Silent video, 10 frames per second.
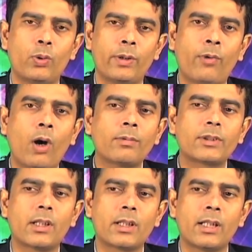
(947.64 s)

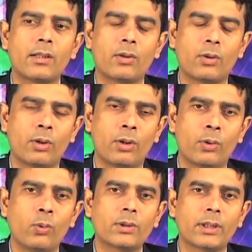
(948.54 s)
evolve certain
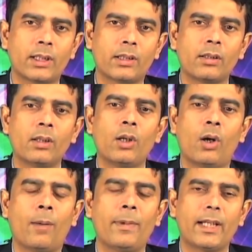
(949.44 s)
rules and
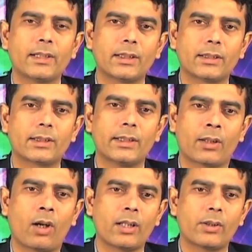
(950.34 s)
obligations
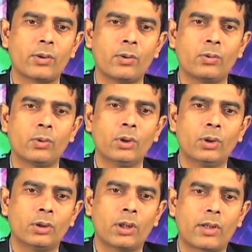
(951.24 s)
according to
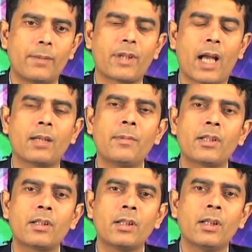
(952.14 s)
the TRIPS
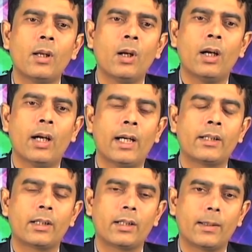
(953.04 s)
agreement,
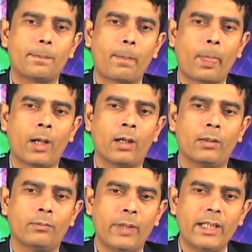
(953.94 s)
and
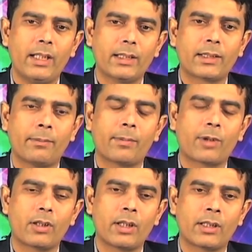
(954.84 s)
many least developed
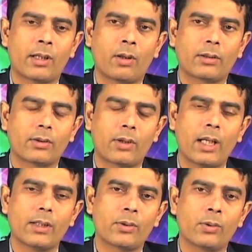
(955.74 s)
countries are also
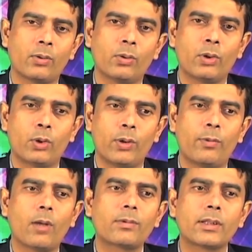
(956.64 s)
trying to
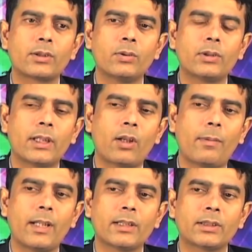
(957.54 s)
evolve such rules and
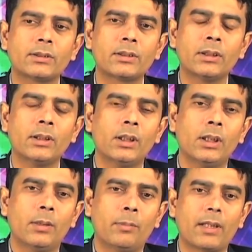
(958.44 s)
obligations.
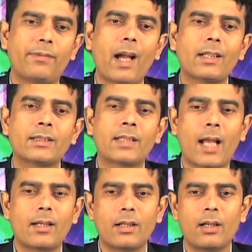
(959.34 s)
But the fact is
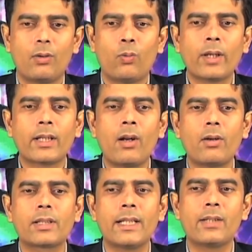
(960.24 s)
that one
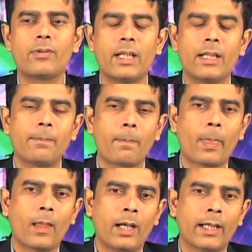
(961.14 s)
cannot say today,
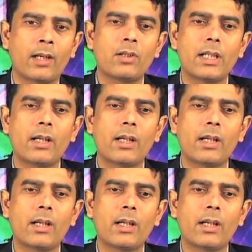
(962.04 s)
a country